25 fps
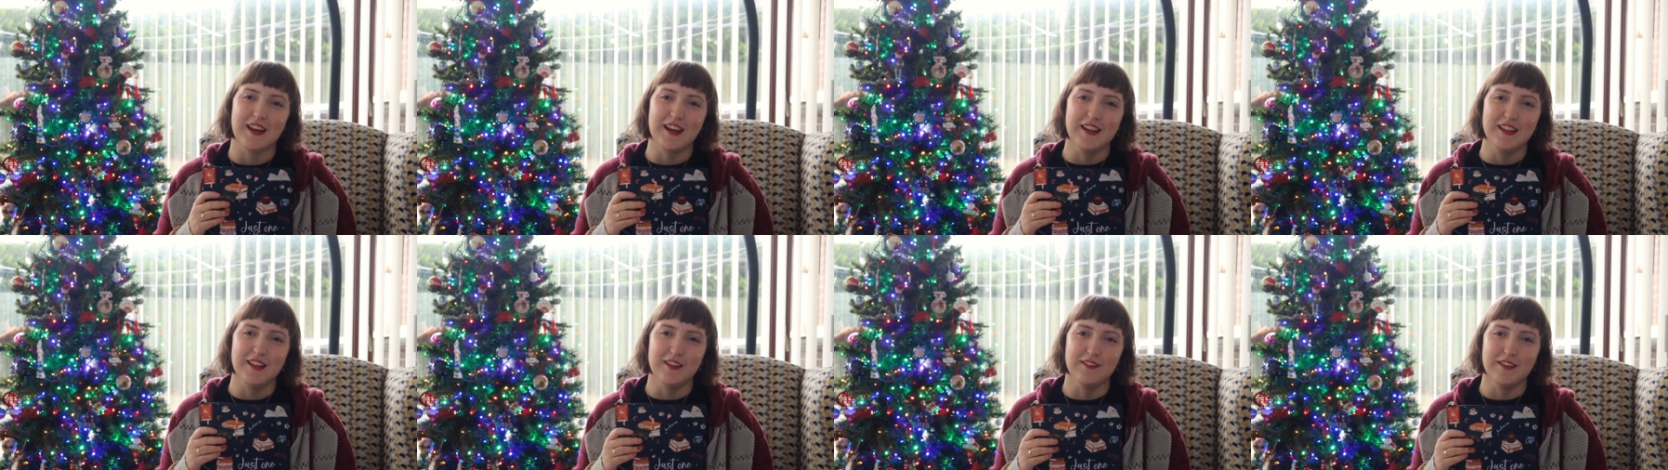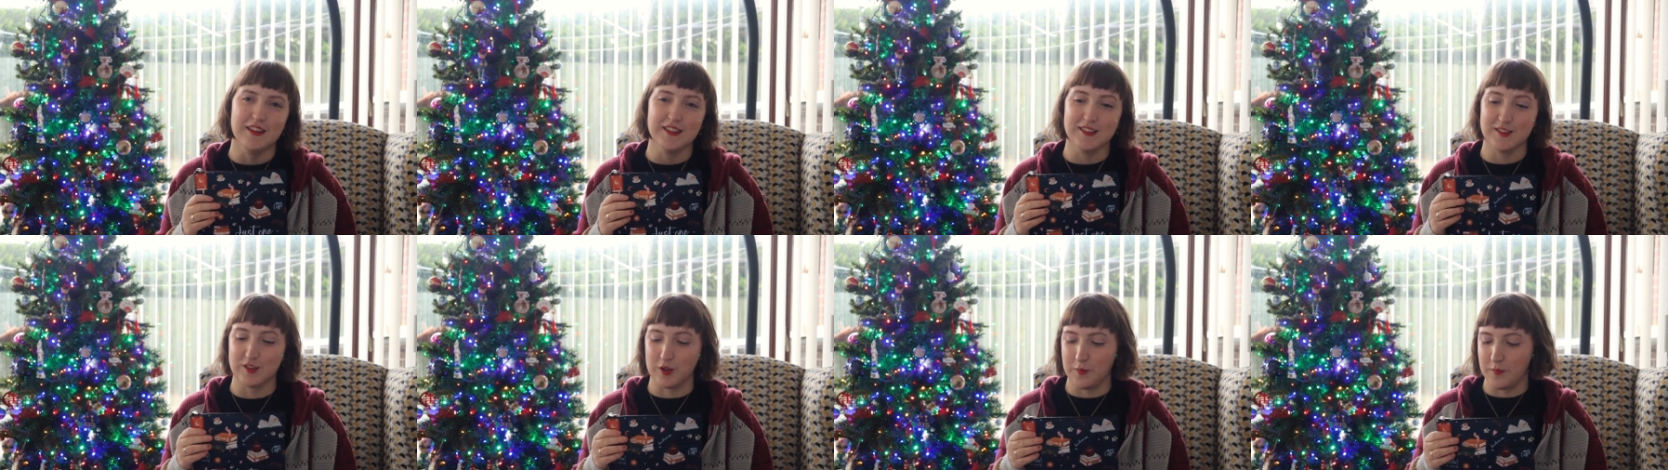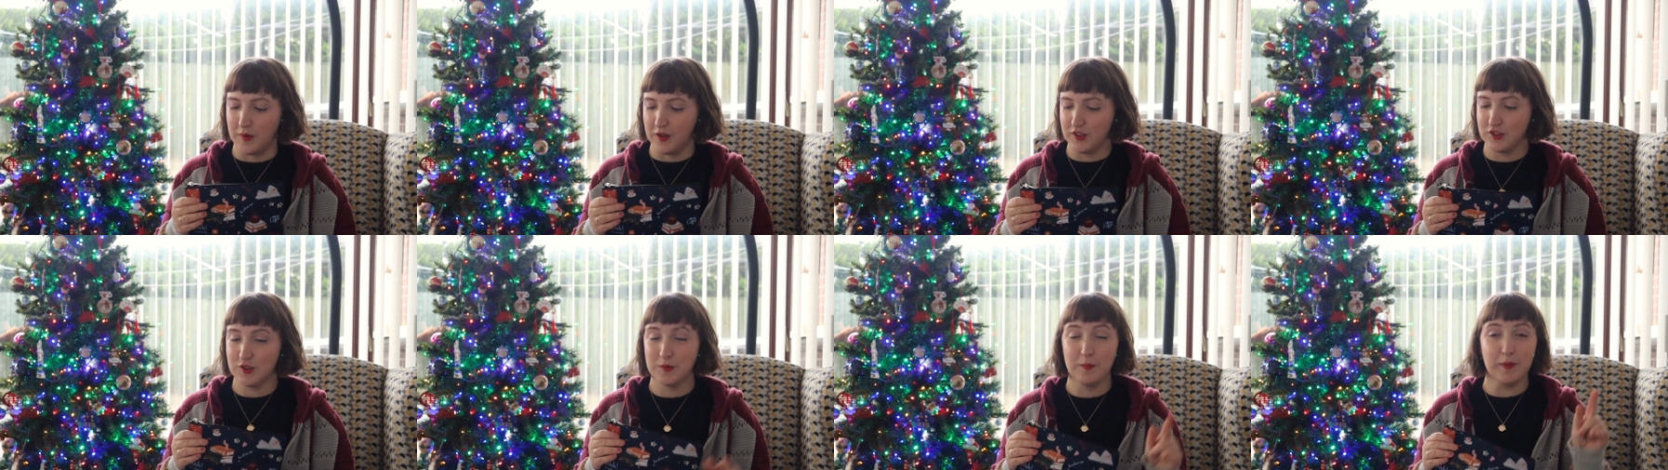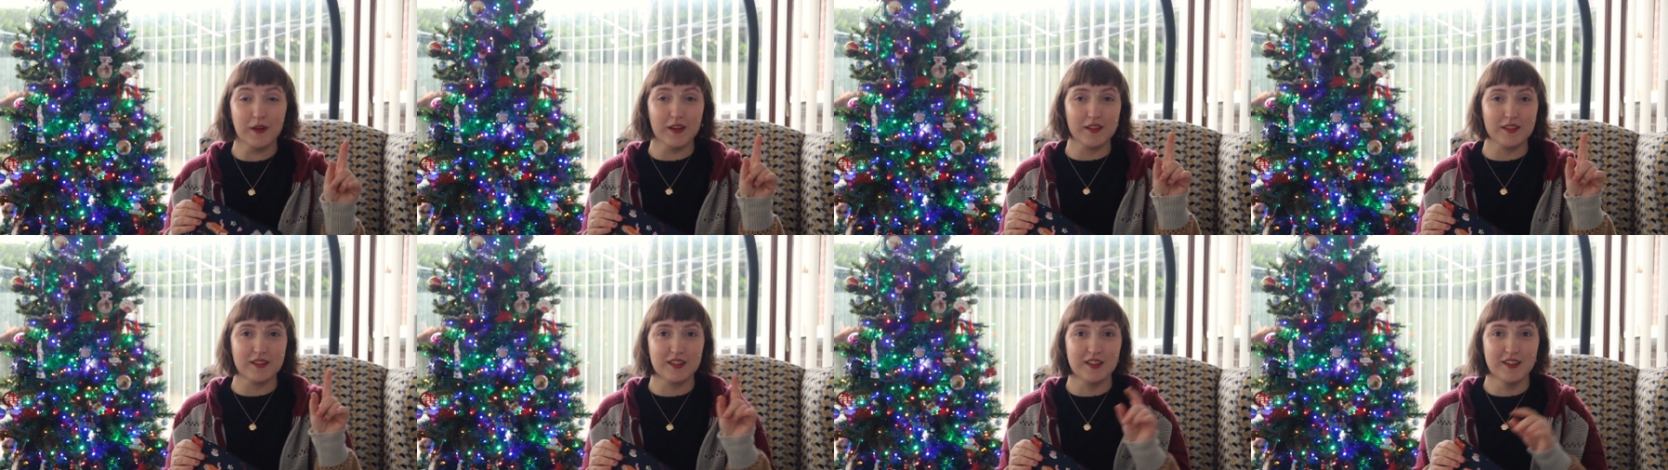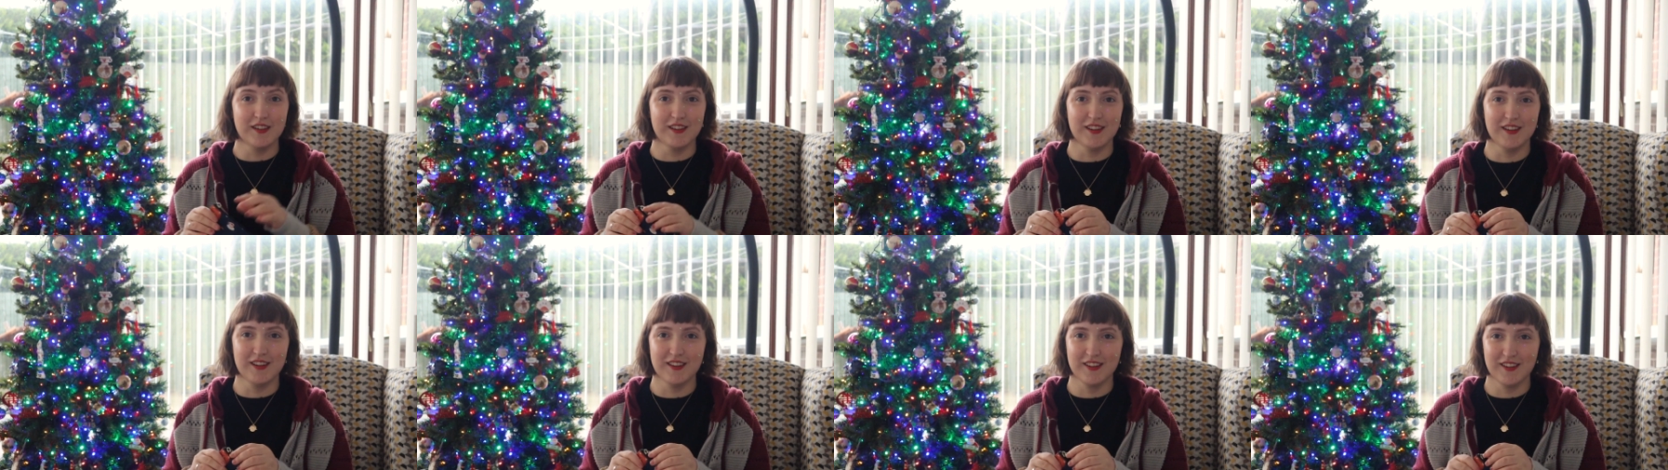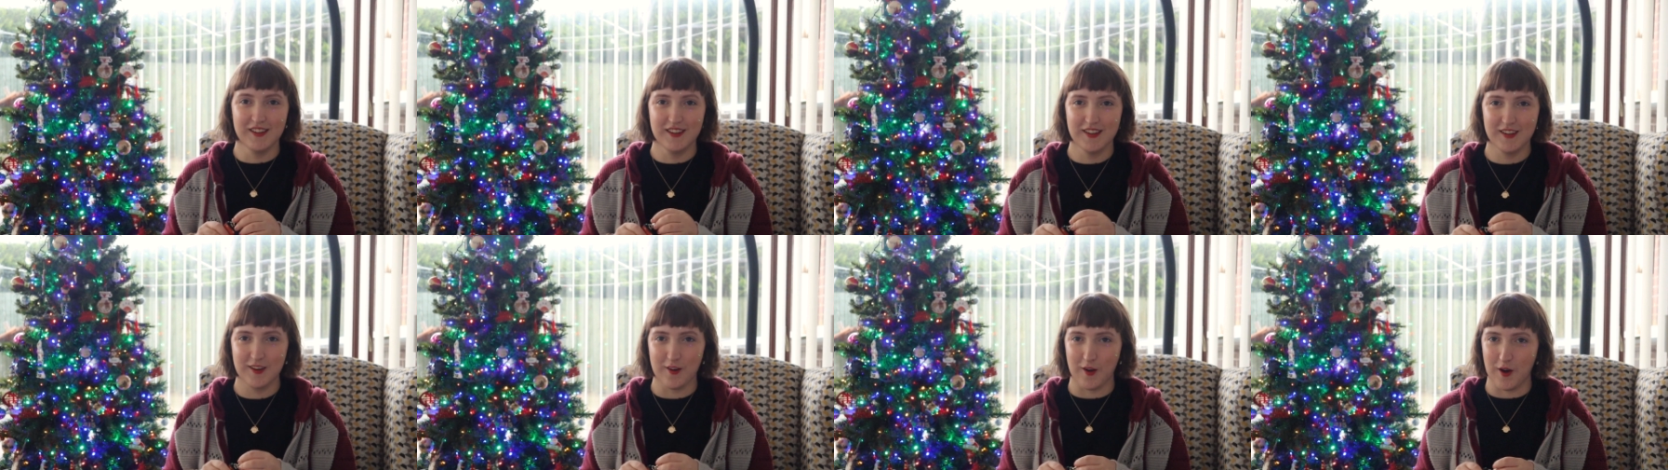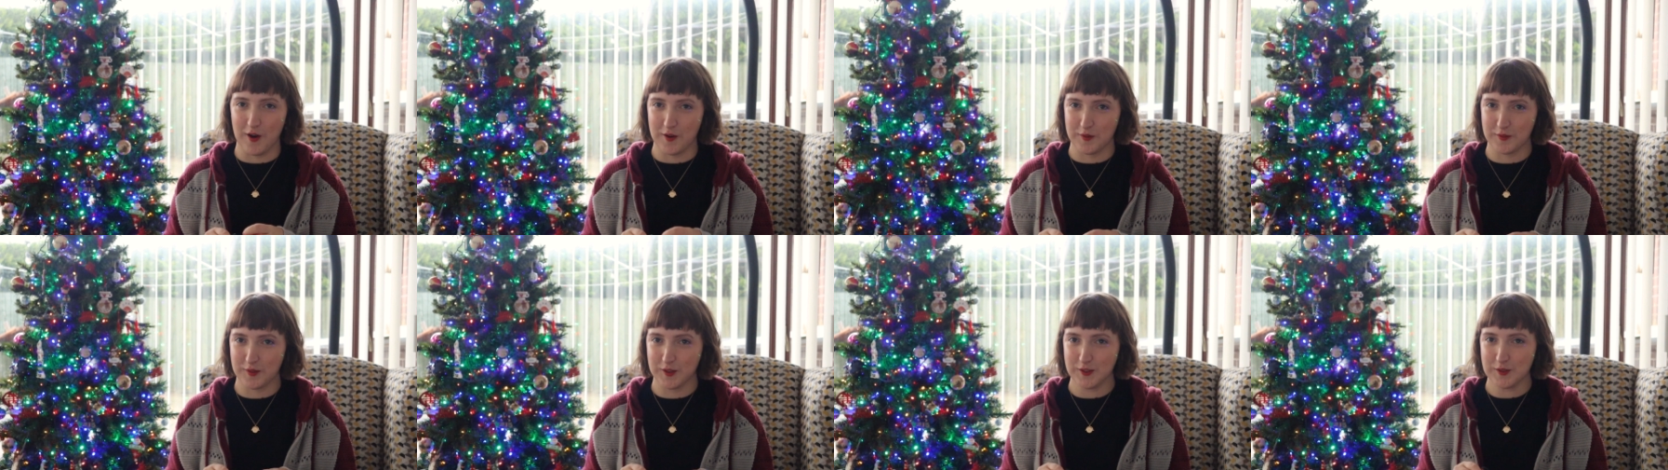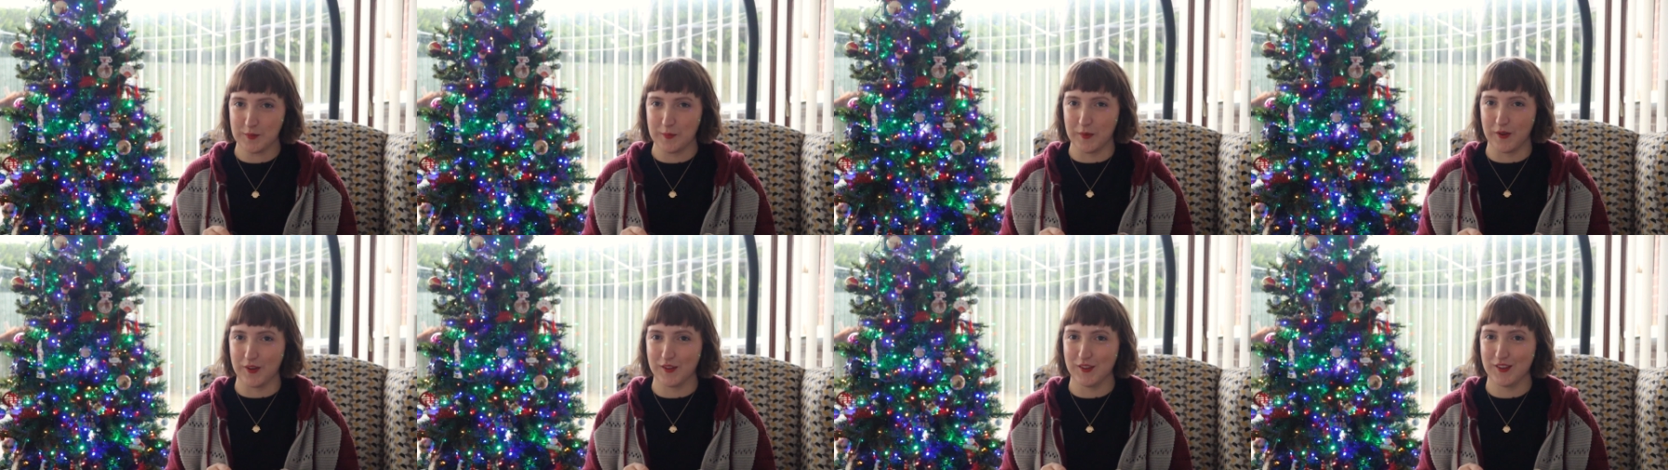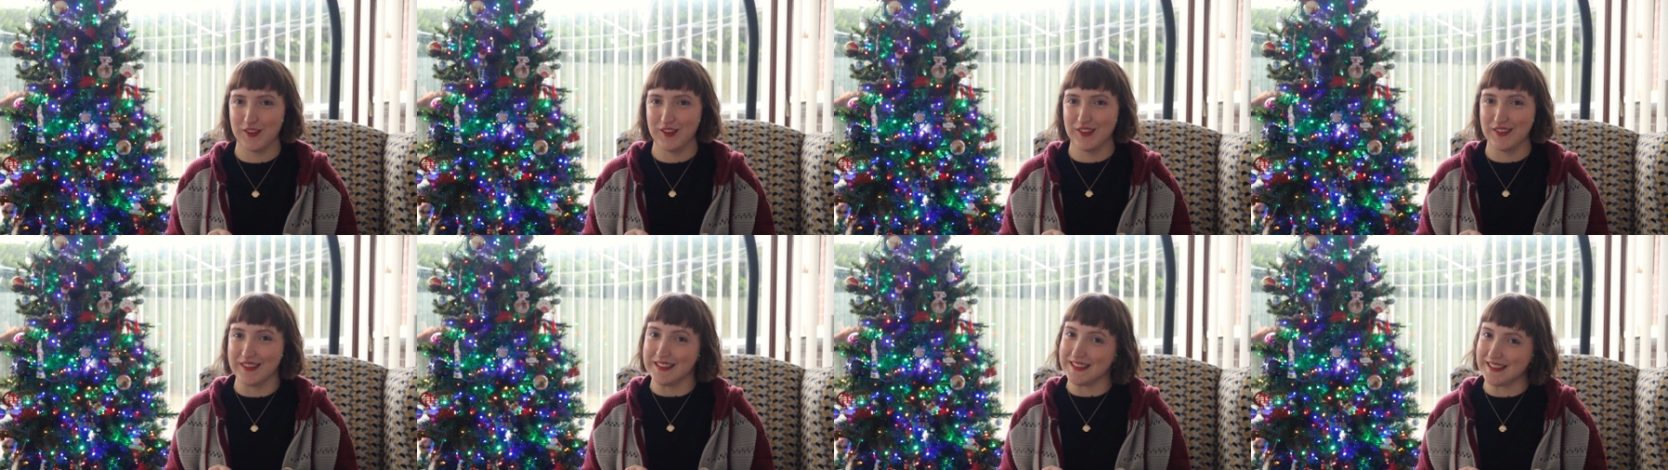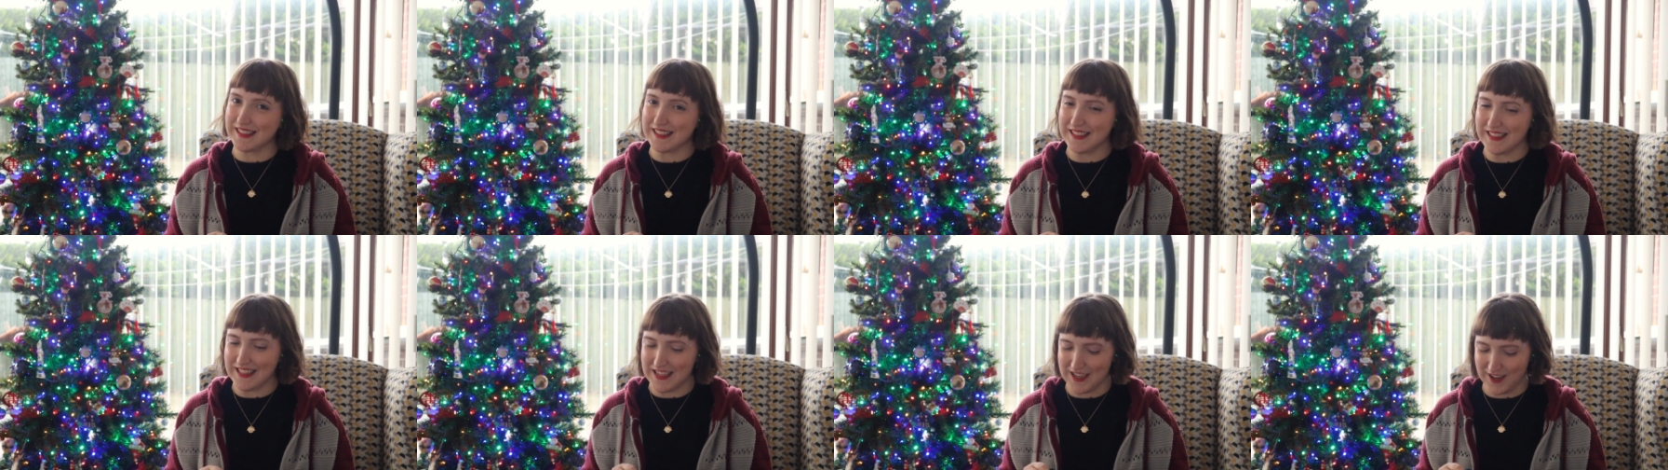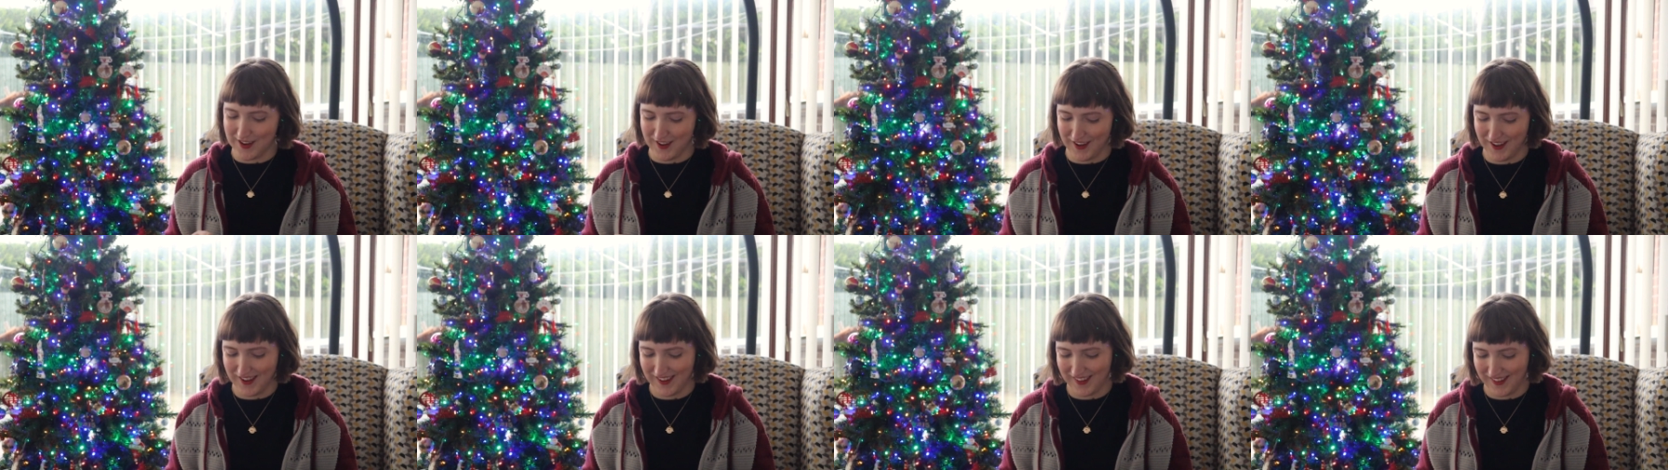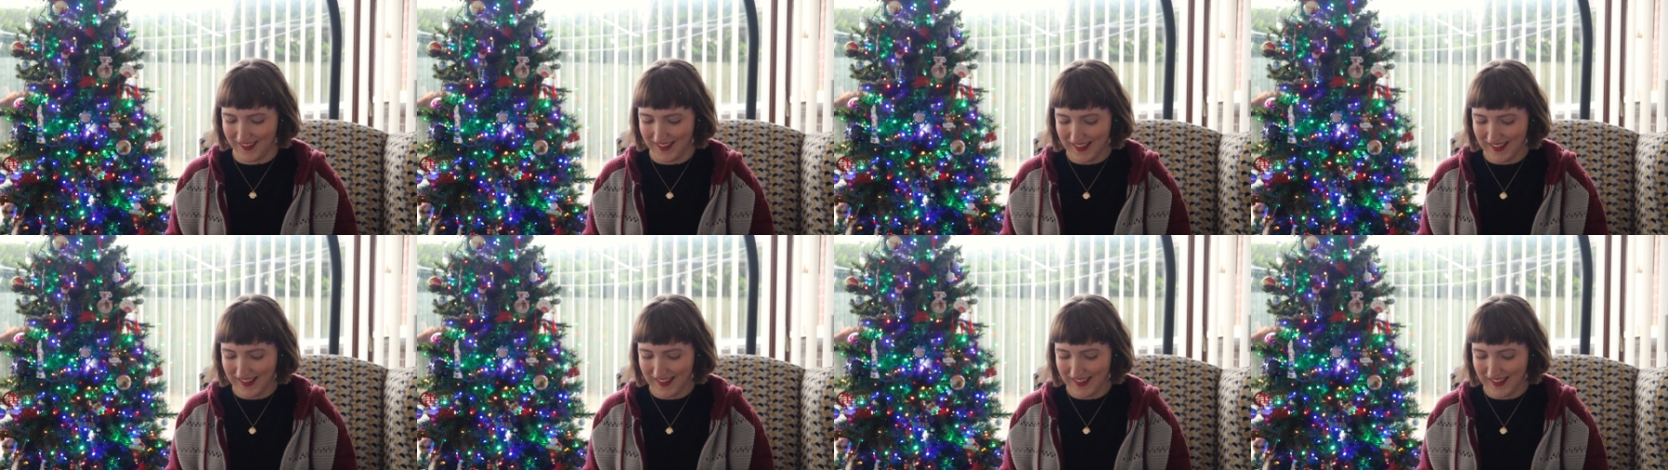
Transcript: I love it so much. But our first book is in here.